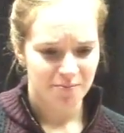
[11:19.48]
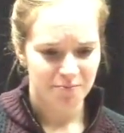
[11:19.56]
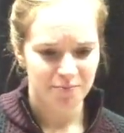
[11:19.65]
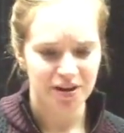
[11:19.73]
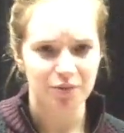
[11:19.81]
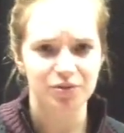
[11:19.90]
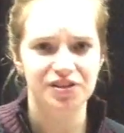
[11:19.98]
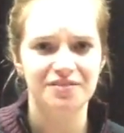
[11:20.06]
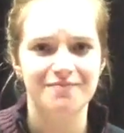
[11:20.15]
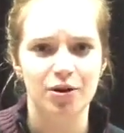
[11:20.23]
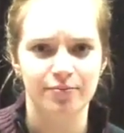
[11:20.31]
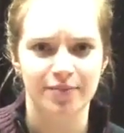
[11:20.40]
But it was the
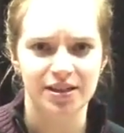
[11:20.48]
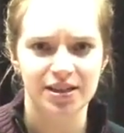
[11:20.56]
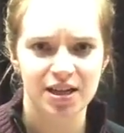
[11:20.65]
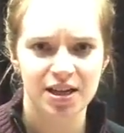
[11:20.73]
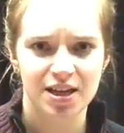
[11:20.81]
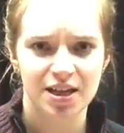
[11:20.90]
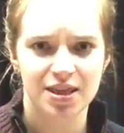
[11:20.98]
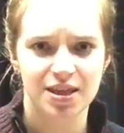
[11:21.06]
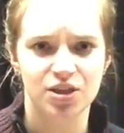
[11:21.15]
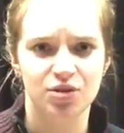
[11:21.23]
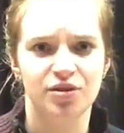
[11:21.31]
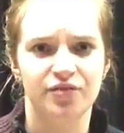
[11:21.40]
moment the
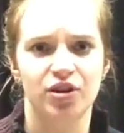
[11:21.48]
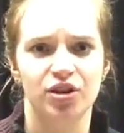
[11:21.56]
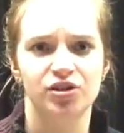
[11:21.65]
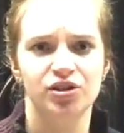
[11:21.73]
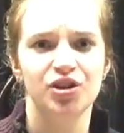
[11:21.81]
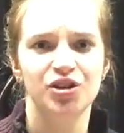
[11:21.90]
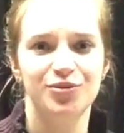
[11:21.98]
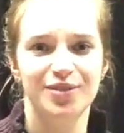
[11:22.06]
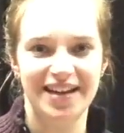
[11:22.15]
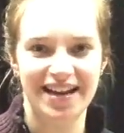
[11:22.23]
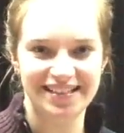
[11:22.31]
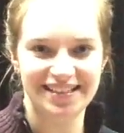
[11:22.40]
universe
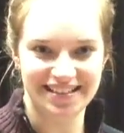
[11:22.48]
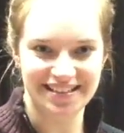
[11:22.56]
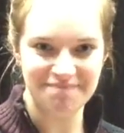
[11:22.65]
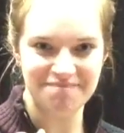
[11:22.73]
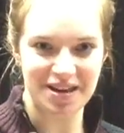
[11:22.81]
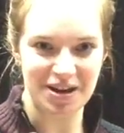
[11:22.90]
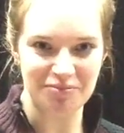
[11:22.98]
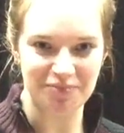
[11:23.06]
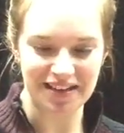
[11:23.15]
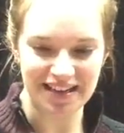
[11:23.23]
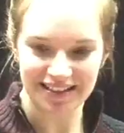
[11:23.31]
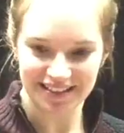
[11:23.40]
created me
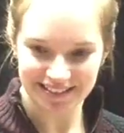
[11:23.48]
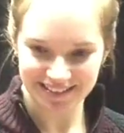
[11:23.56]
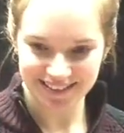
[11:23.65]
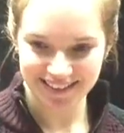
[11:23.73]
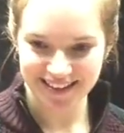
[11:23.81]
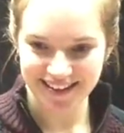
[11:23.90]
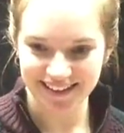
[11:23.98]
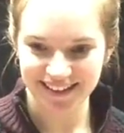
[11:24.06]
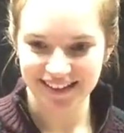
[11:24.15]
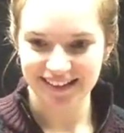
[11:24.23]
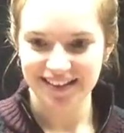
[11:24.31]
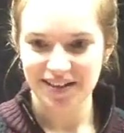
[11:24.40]
opening.
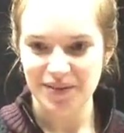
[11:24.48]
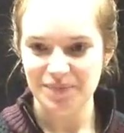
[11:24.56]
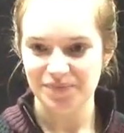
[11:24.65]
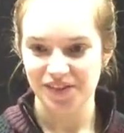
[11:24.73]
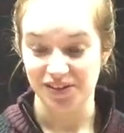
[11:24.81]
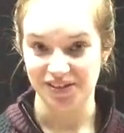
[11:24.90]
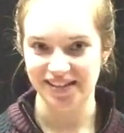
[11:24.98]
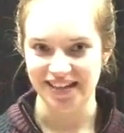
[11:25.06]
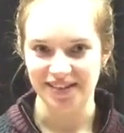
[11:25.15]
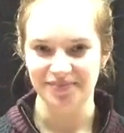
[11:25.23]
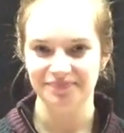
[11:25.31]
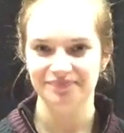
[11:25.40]
You see,
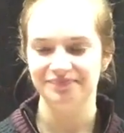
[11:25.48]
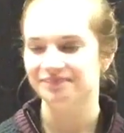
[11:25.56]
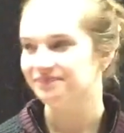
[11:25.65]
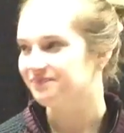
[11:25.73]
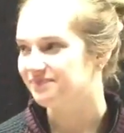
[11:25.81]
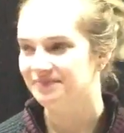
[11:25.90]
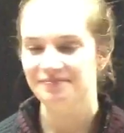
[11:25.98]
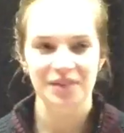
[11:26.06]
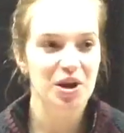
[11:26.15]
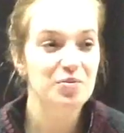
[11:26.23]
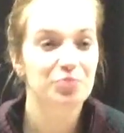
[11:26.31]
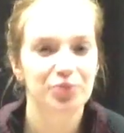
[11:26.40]

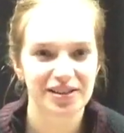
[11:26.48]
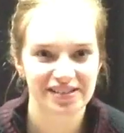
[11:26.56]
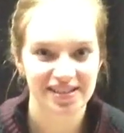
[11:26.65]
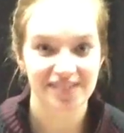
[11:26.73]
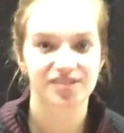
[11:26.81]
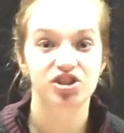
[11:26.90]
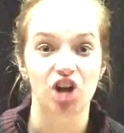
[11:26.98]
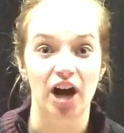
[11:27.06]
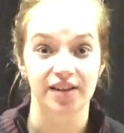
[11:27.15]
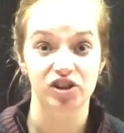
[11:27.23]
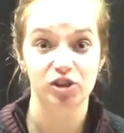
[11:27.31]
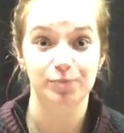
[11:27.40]
Princess
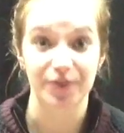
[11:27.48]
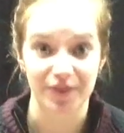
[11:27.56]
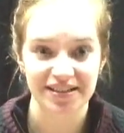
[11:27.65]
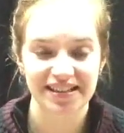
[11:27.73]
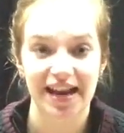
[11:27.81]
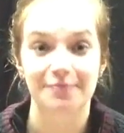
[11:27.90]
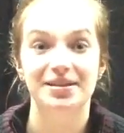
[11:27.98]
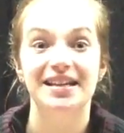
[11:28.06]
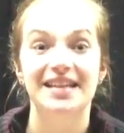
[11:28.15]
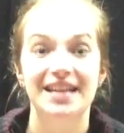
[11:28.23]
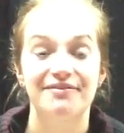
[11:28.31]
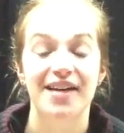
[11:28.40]
Di's spirit came to
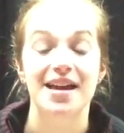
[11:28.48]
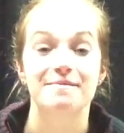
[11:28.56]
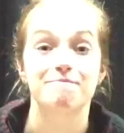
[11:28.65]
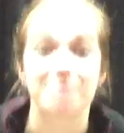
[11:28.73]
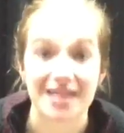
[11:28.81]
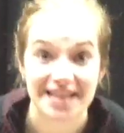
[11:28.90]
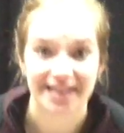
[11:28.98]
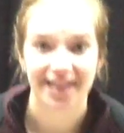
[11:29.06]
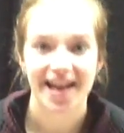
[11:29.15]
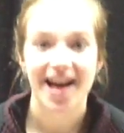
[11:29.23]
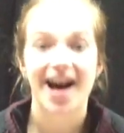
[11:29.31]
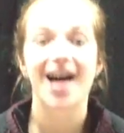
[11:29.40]
live in me.
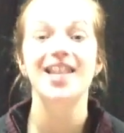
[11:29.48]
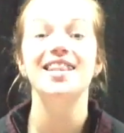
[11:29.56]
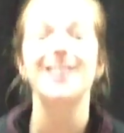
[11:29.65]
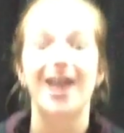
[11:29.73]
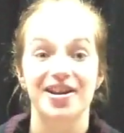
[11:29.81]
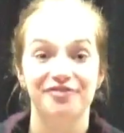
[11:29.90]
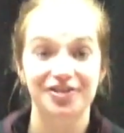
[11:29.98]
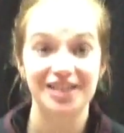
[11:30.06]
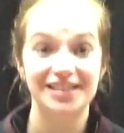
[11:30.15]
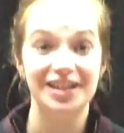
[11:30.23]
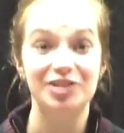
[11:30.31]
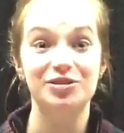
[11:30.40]
A life
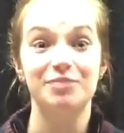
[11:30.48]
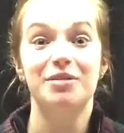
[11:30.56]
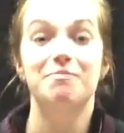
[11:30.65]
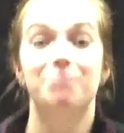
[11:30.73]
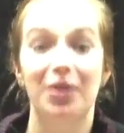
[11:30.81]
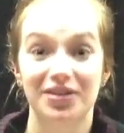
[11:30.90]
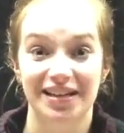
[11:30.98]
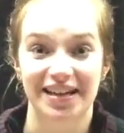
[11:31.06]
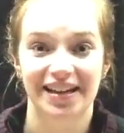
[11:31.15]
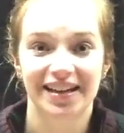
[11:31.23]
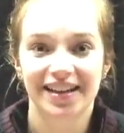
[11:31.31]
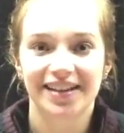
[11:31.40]
continues in me body.
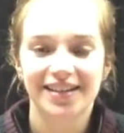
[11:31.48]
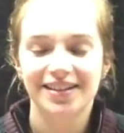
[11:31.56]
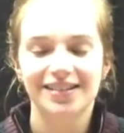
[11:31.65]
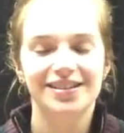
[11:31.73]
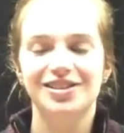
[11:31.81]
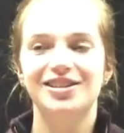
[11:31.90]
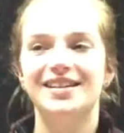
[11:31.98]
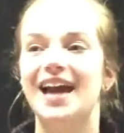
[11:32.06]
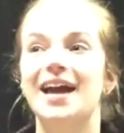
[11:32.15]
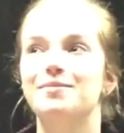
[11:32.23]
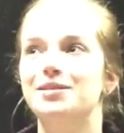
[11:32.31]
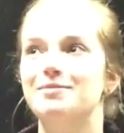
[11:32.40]
She
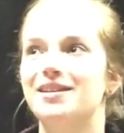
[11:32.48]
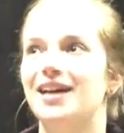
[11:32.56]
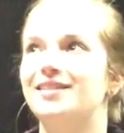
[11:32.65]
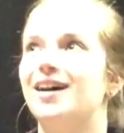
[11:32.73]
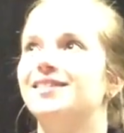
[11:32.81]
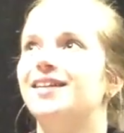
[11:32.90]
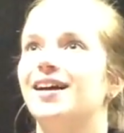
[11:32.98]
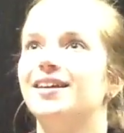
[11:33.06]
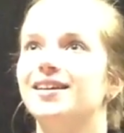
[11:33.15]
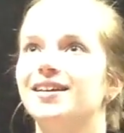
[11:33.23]
came to me that night like